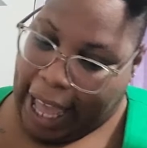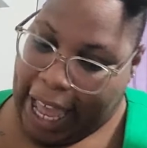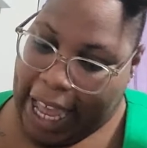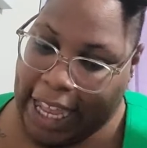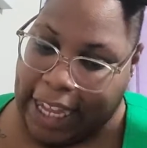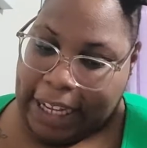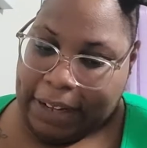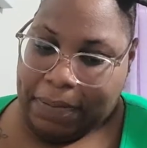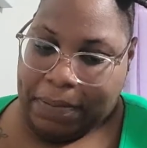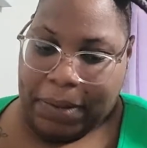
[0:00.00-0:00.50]

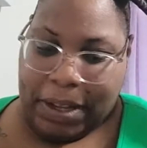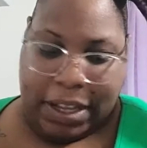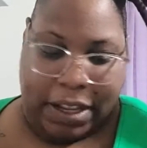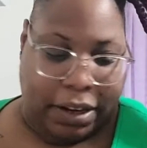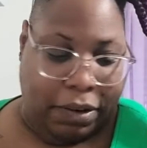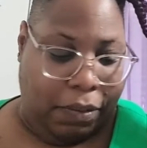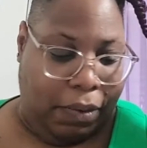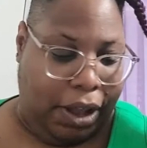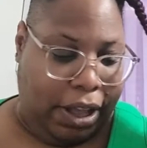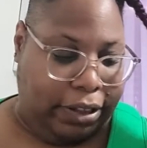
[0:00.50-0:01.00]
I ain't
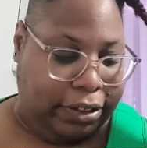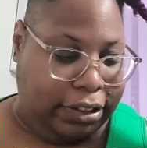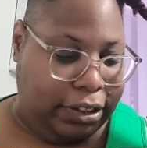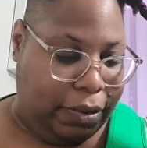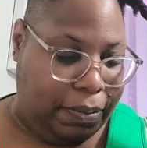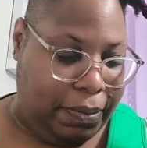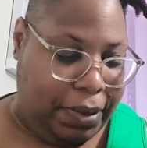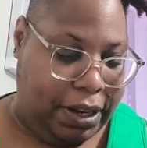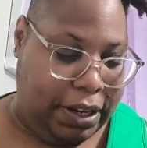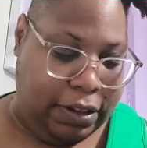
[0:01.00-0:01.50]
been around
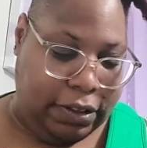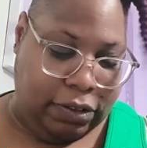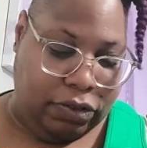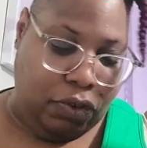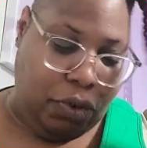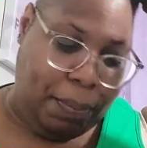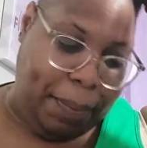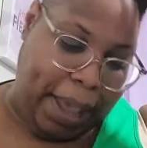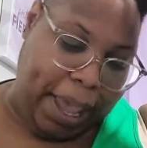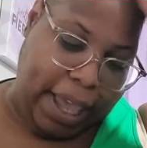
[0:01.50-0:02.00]
so many
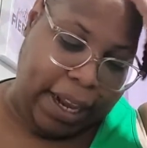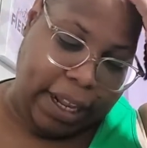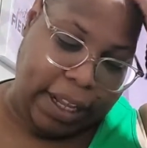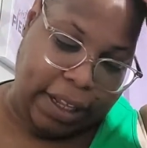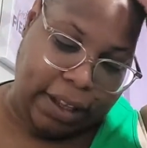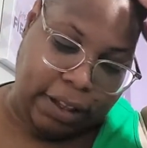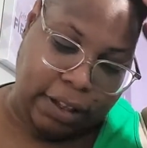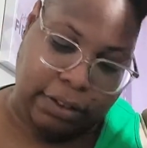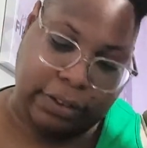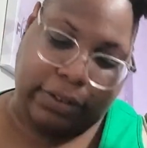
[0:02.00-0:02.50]
dramatic